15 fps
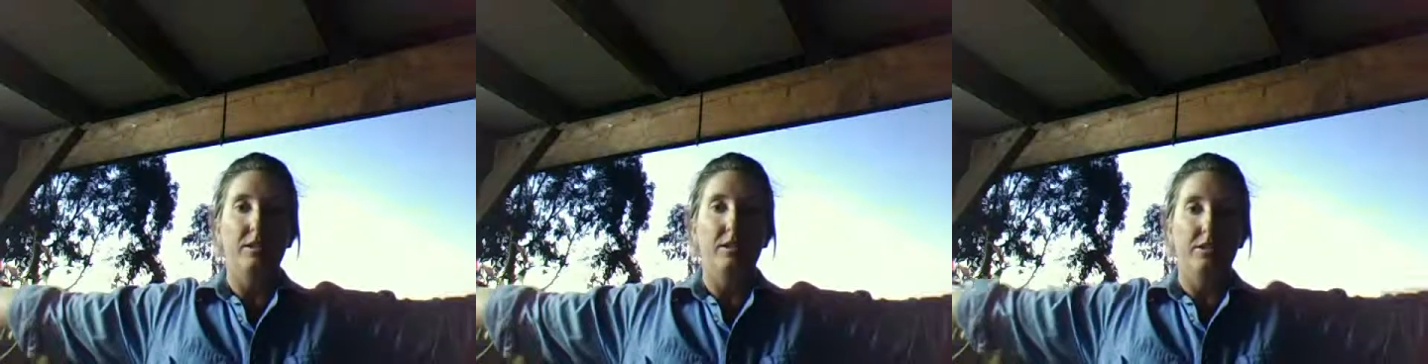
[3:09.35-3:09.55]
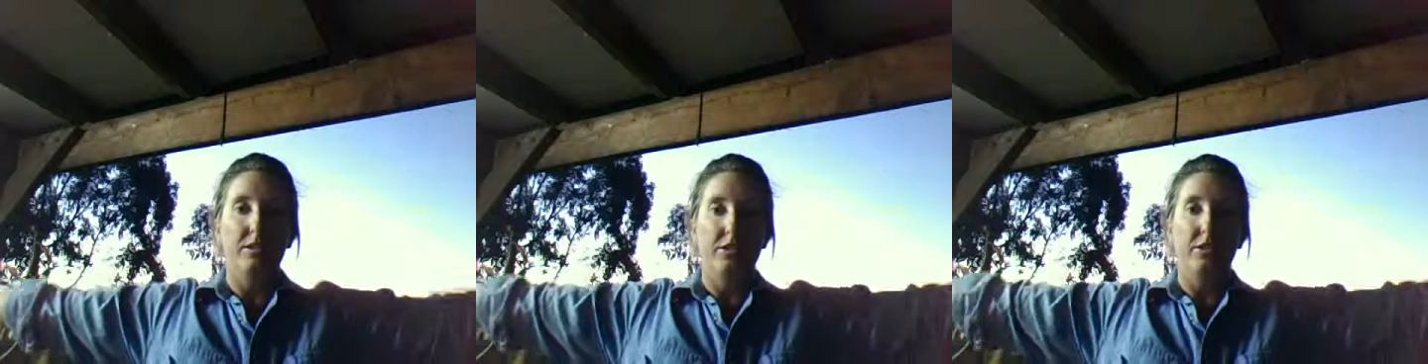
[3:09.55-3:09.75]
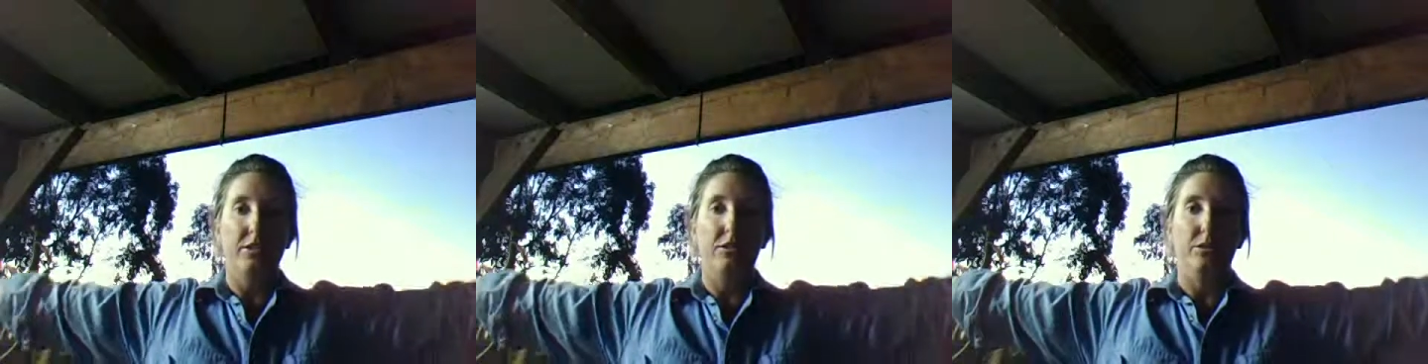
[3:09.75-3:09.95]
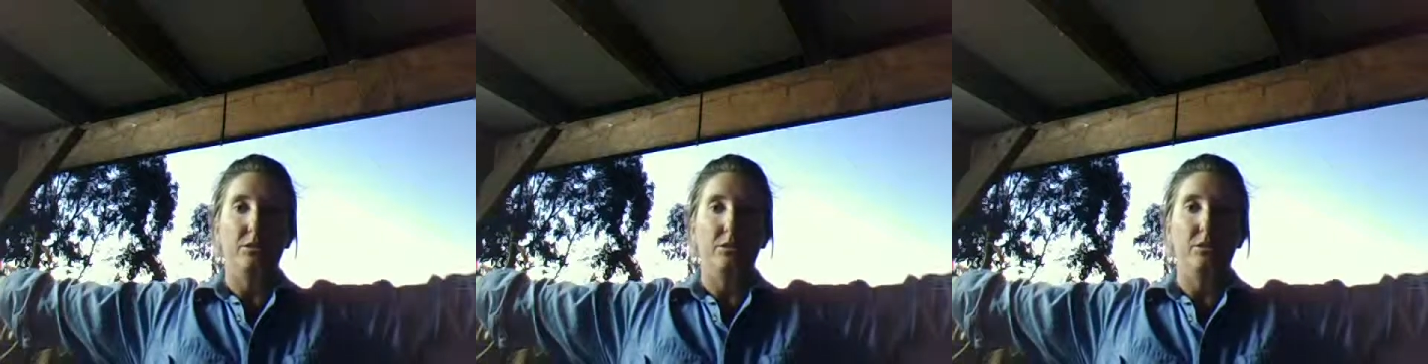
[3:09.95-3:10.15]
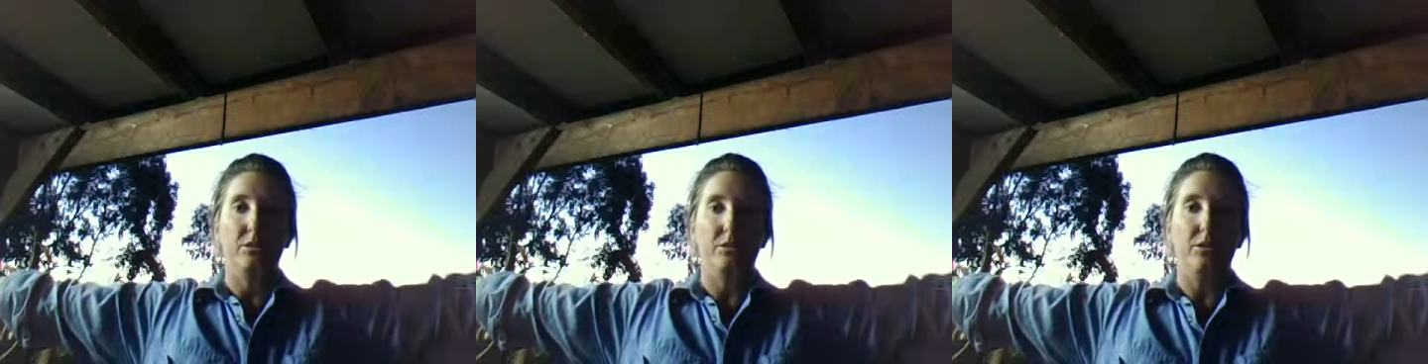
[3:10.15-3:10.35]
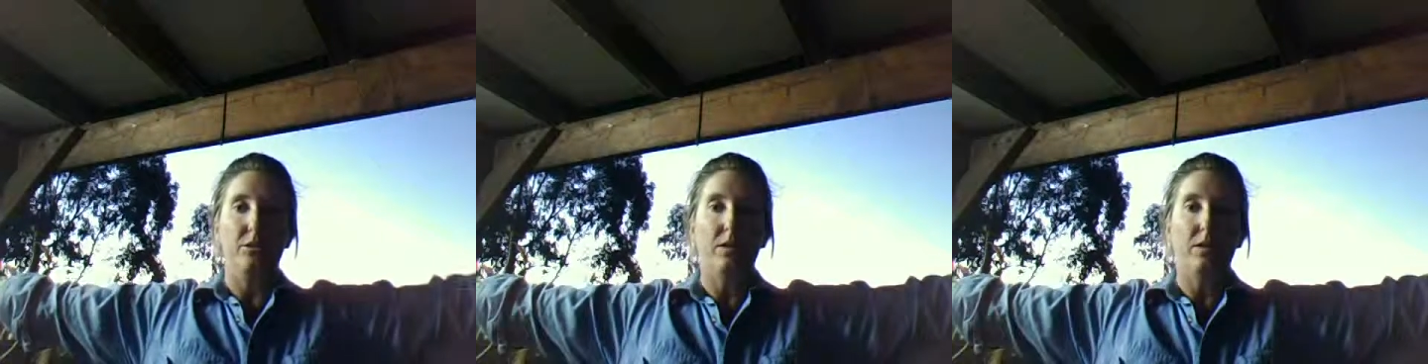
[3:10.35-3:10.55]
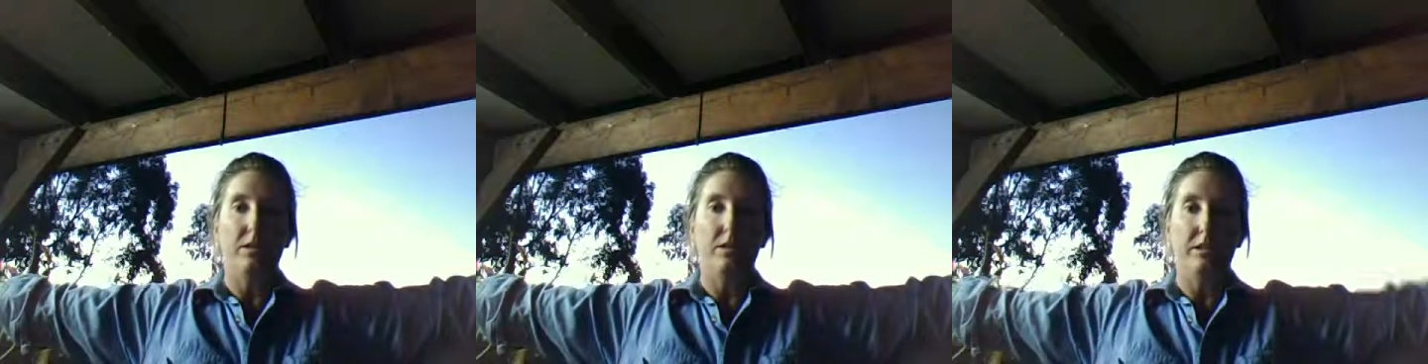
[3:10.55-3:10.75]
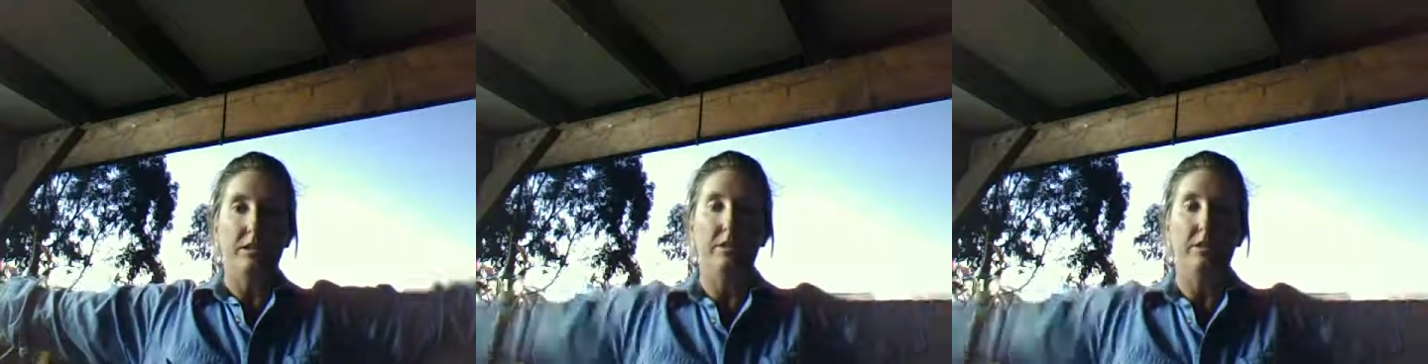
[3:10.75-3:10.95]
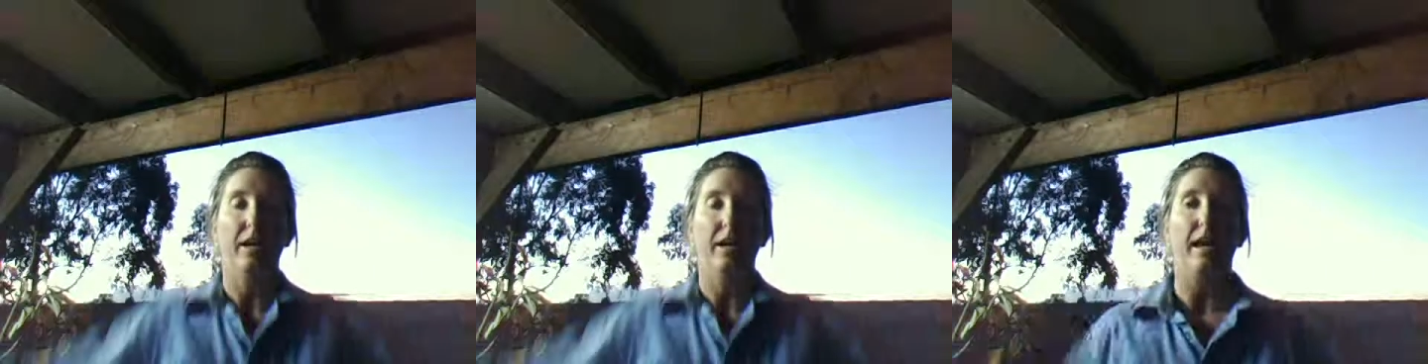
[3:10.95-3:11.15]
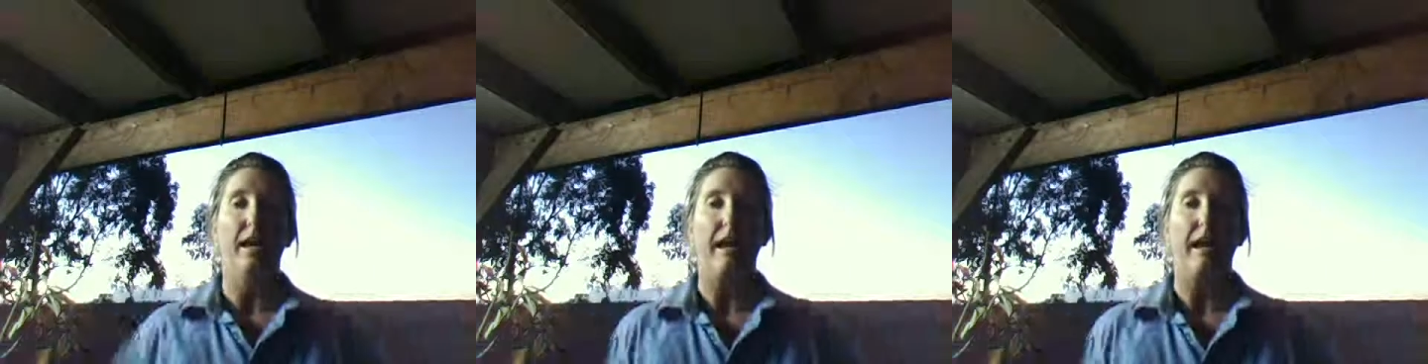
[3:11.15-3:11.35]
to beside you.
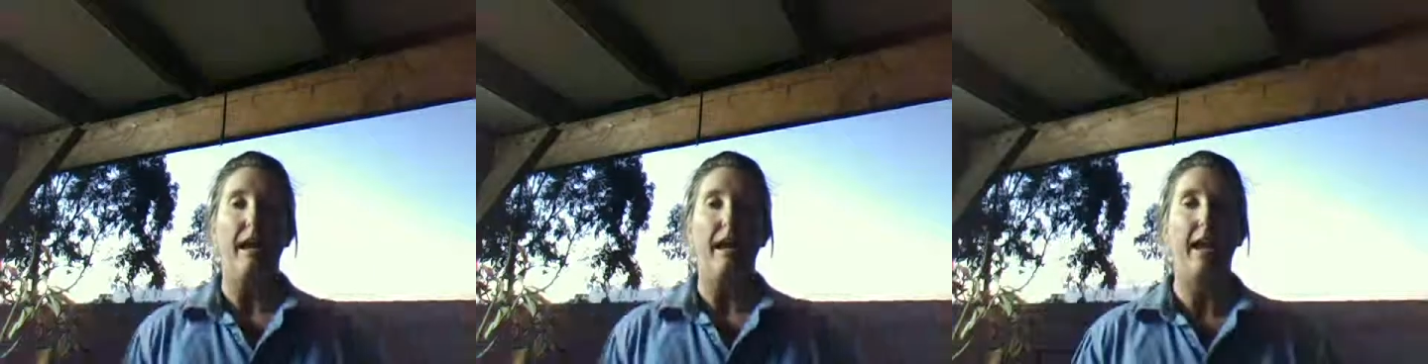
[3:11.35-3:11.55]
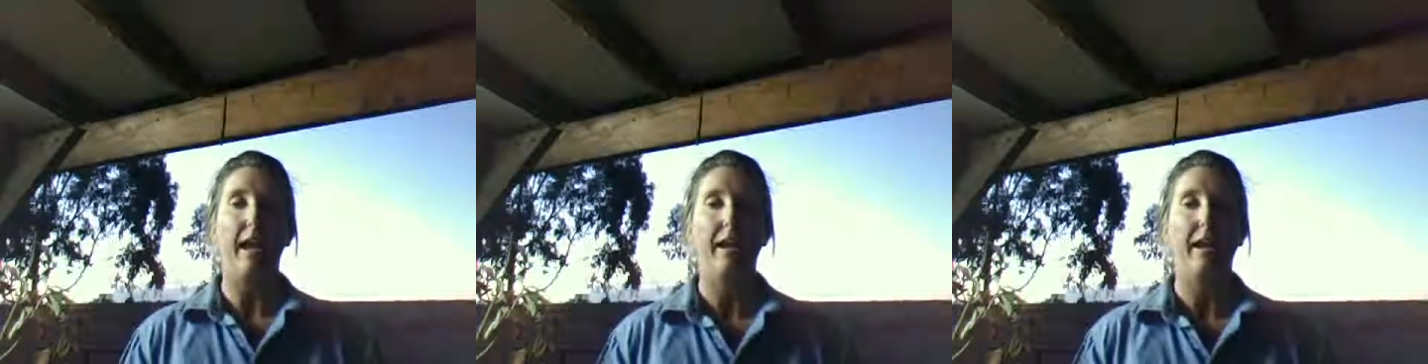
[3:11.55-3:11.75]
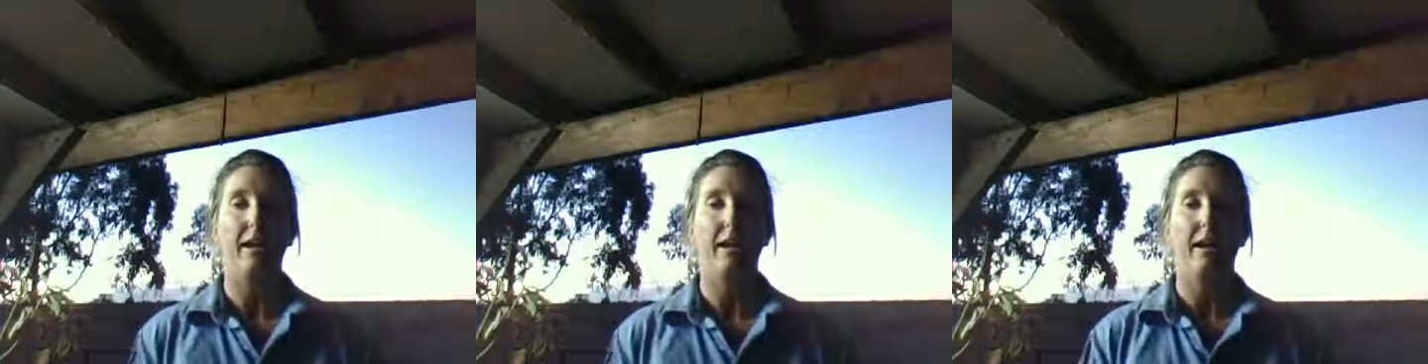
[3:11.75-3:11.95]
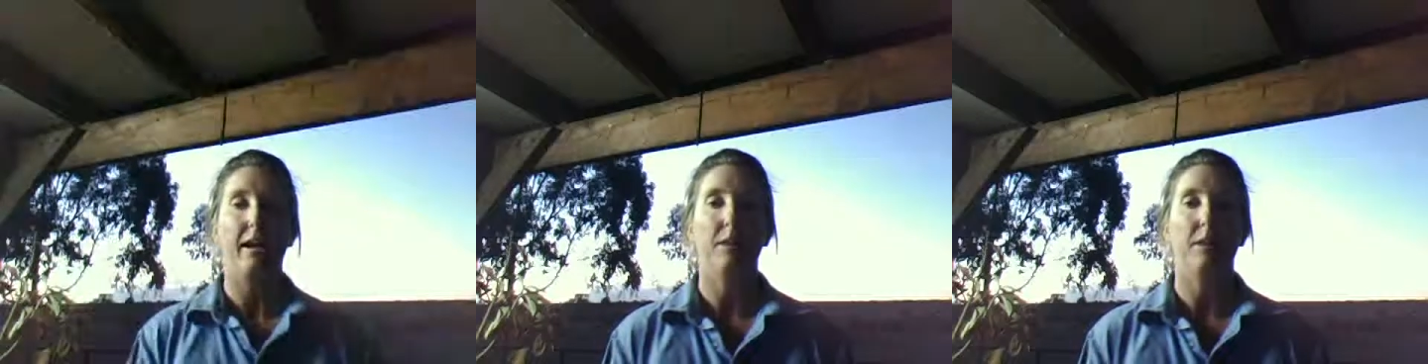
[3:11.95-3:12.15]
And